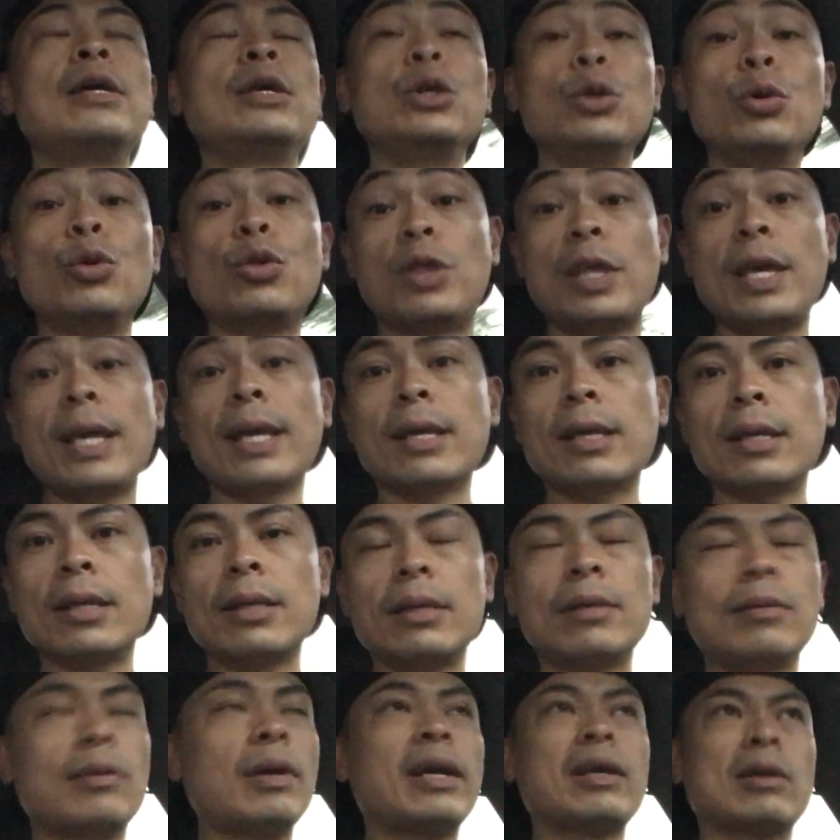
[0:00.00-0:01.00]
You think
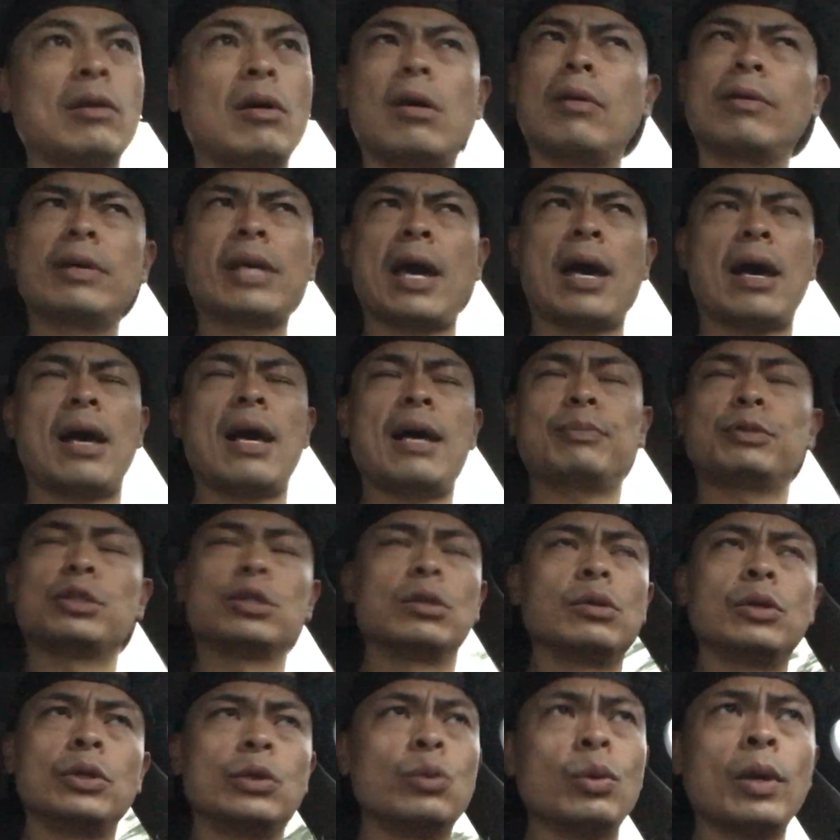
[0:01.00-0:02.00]
you're like, oh yeah,
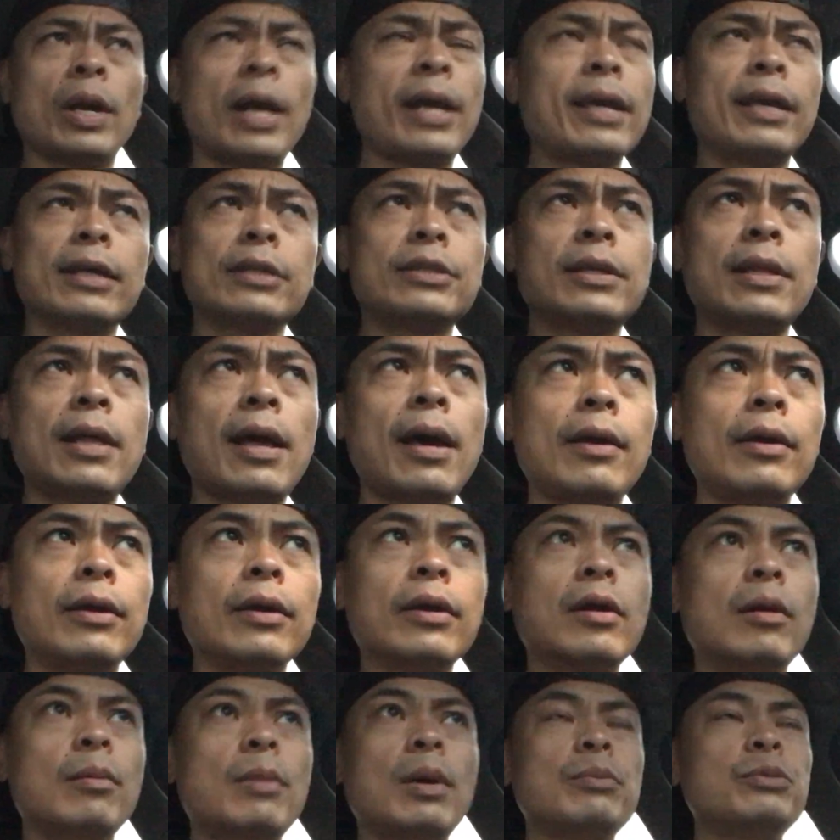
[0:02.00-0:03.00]
absolutely, when I get to that
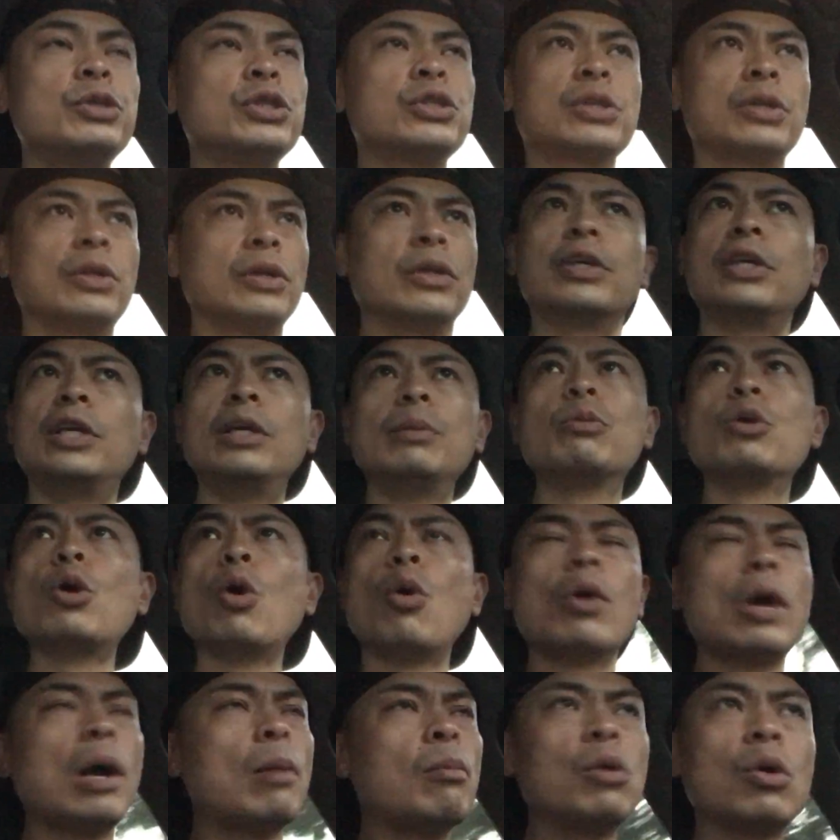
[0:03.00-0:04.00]
income, I'm just gonna keep
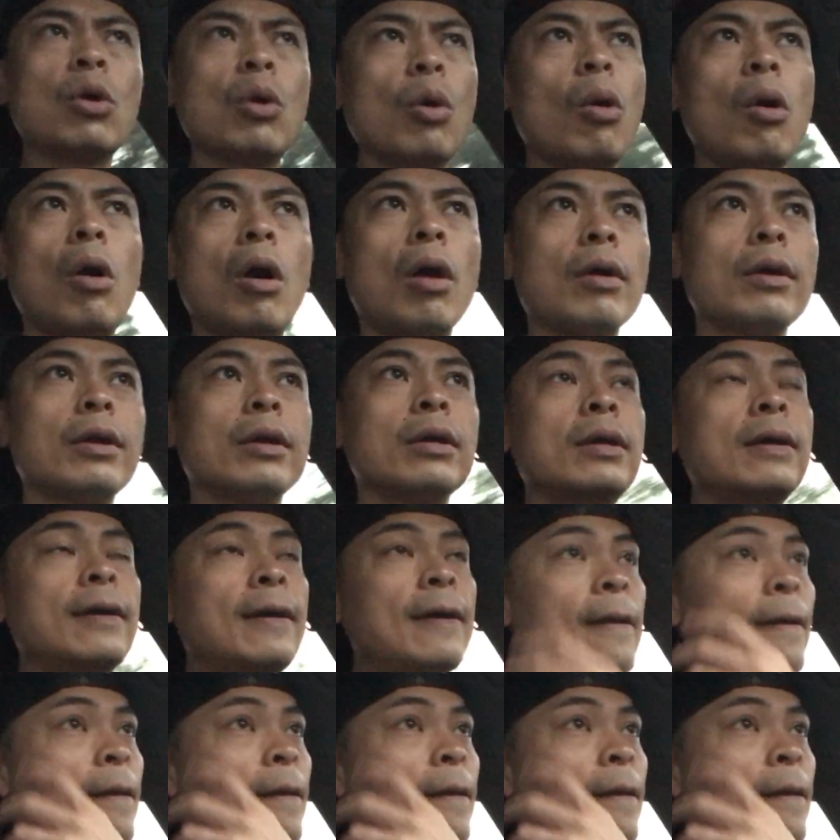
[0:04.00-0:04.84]
going, I'm gonna go harder.